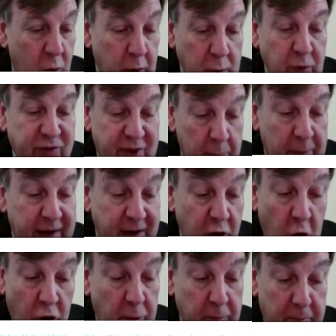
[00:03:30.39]
we will simply
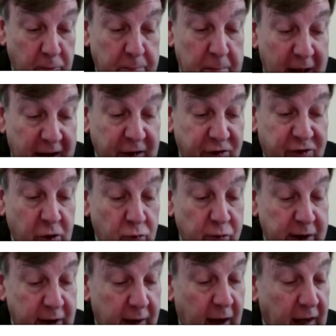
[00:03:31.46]
not manage to
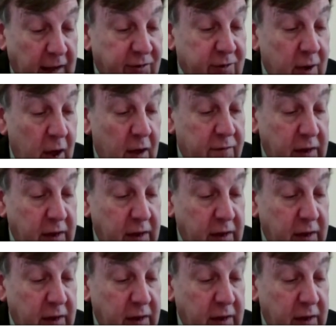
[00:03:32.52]
realize